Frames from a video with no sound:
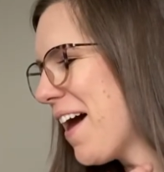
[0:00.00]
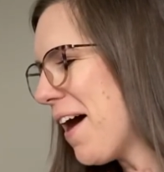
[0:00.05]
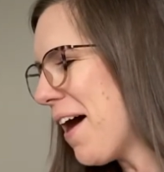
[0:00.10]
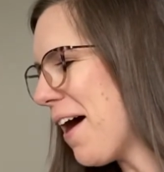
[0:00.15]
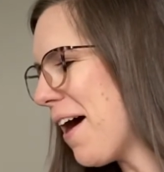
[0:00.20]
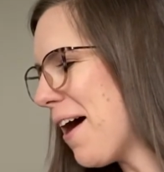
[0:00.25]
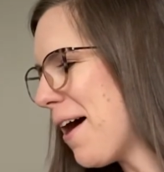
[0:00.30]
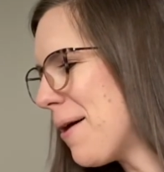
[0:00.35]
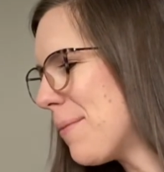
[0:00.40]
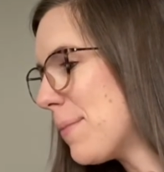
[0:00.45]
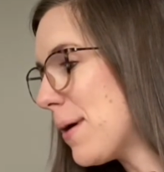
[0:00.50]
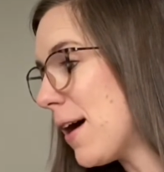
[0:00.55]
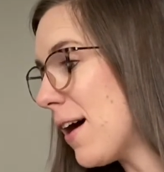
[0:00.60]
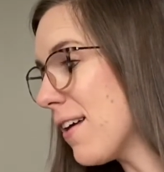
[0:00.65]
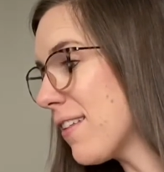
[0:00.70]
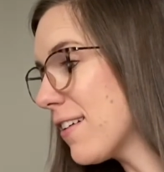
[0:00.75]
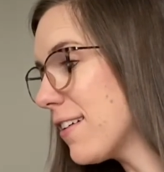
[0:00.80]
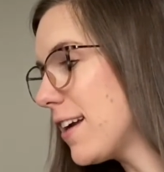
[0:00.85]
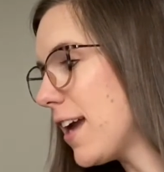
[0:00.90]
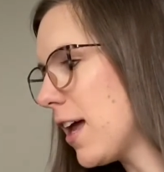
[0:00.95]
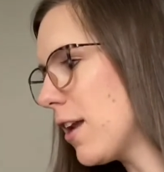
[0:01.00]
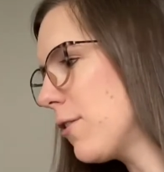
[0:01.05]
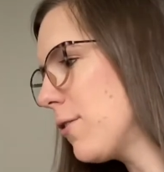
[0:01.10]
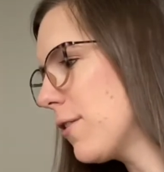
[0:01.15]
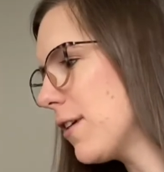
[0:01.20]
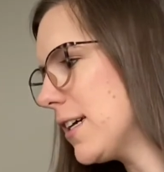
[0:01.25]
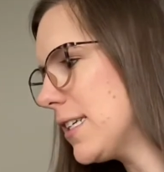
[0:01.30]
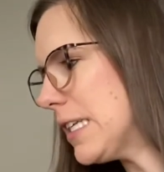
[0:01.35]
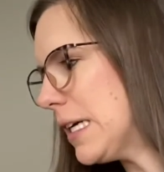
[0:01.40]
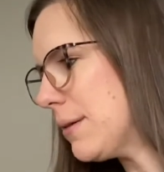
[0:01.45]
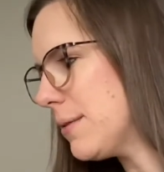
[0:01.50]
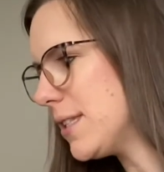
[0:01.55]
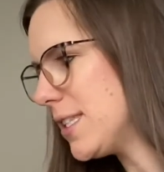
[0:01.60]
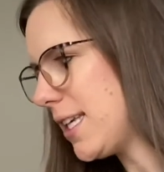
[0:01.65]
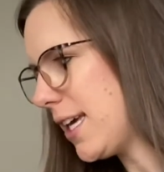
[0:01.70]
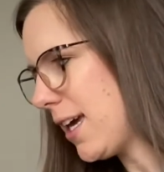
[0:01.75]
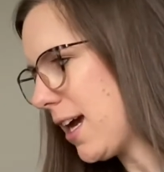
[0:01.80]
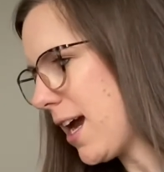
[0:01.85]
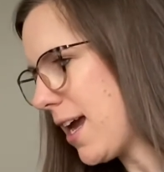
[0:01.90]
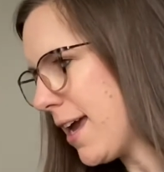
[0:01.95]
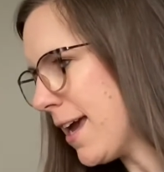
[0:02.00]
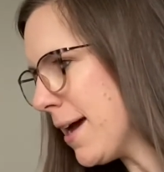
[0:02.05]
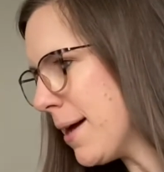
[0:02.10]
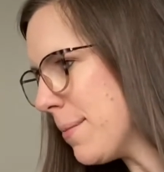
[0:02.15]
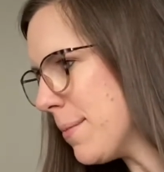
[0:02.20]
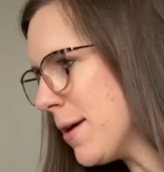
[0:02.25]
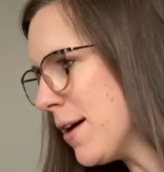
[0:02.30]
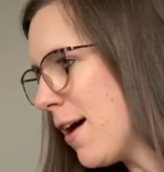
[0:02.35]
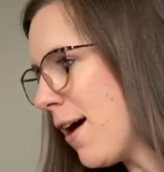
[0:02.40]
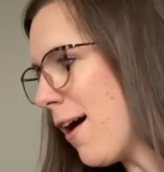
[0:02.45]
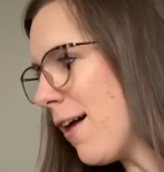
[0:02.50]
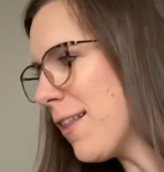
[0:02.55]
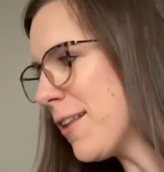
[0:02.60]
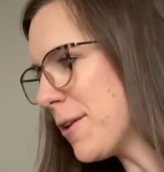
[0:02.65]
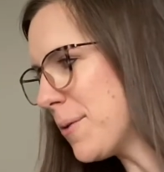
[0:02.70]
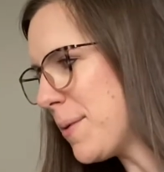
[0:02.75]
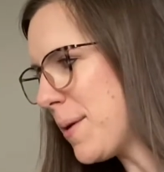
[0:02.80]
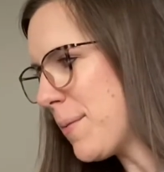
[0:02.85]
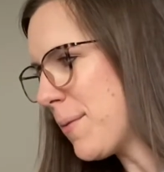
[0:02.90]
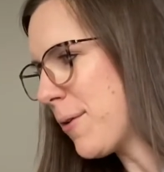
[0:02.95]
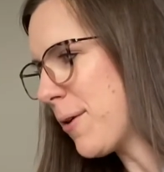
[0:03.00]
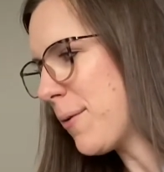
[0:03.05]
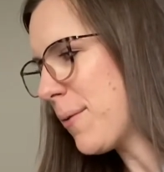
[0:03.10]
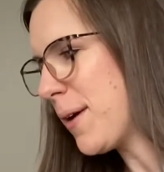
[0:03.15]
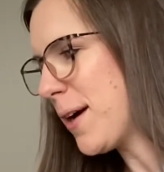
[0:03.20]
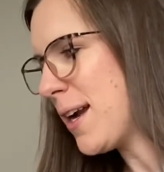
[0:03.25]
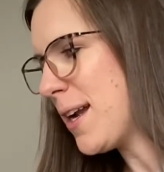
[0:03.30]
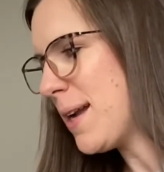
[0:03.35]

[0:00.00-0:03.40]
But other categories I would say I am a little bit more worried